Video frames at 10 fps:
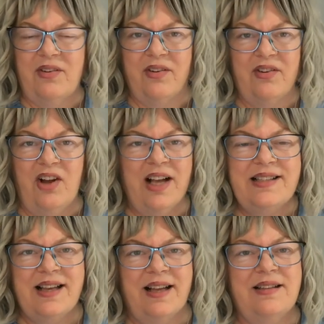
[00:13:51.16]

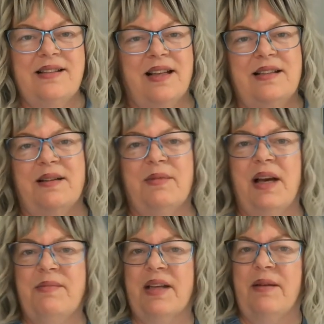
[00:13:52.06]
nonsense that
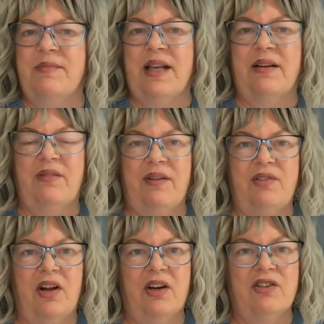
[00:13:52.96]
sometimes comes out of
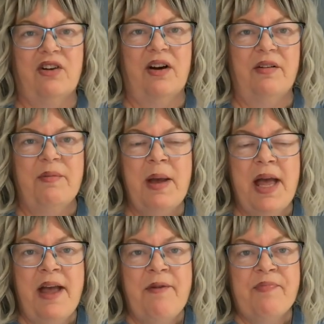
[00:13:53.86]
Donald Trump.
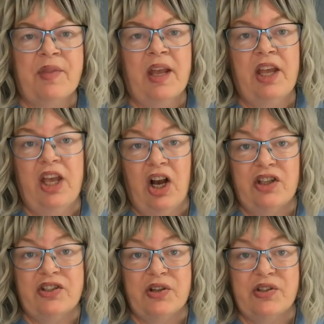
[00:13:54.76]
He
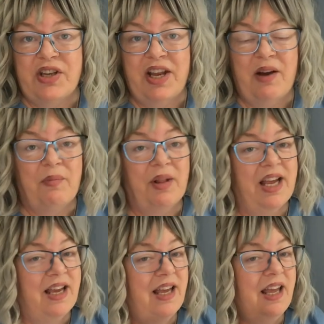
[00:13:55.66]
also see him
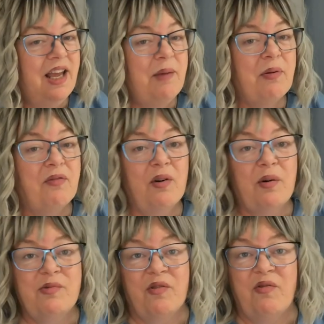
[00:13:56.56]
like he
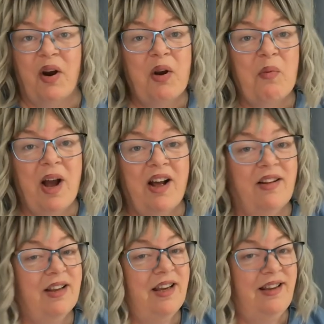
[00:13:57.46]
performs very
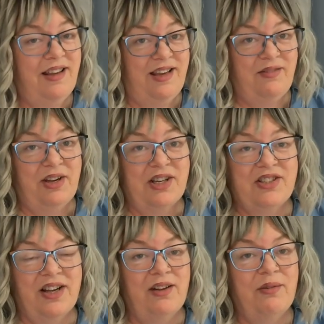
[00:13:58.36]
well in the evening
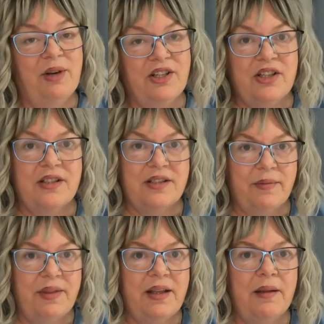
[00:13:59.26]
still, which is
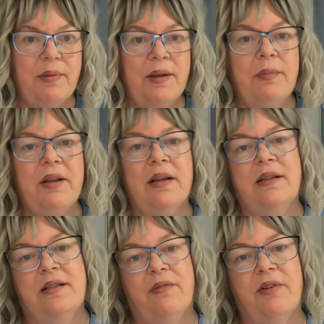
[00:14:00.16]
something that people
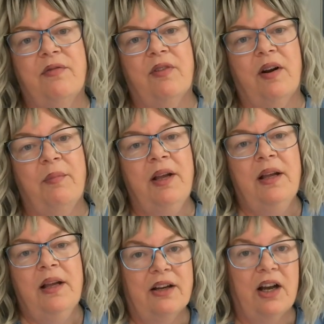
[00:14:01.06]
that suffer from
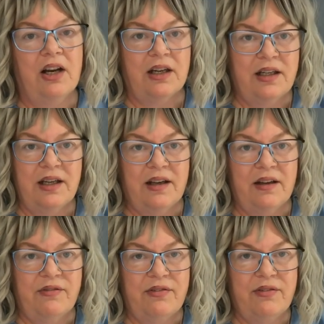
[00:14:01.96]

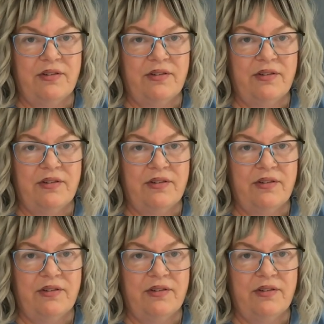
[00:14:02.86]
cognitive